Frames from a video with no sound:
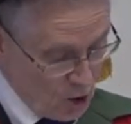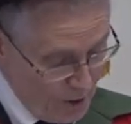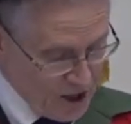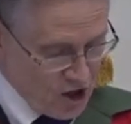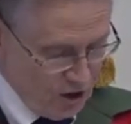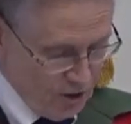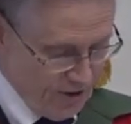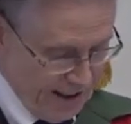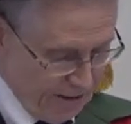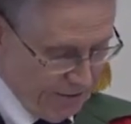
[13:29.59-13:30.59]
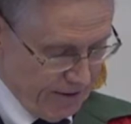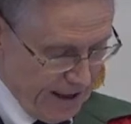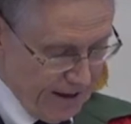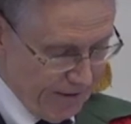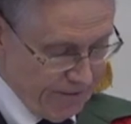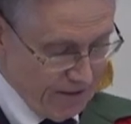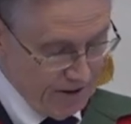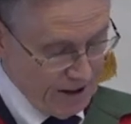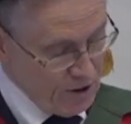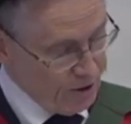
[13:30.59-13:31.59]
Question yourself if,
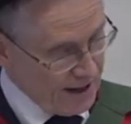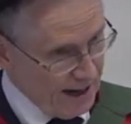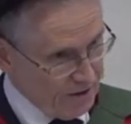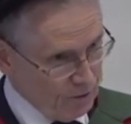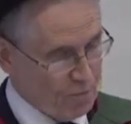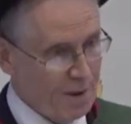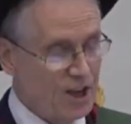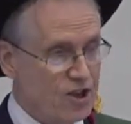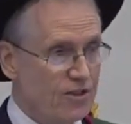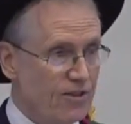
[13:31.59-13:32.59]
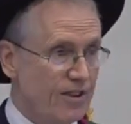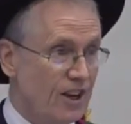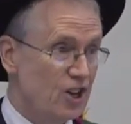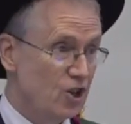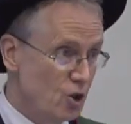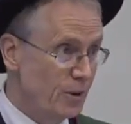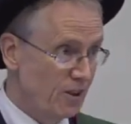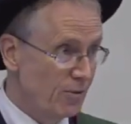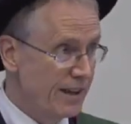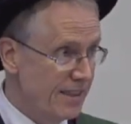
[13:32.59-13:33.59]
in your care of those patients, you're doing
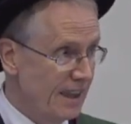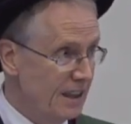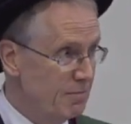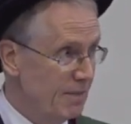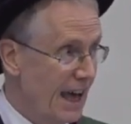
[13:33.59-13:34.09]
the right thing,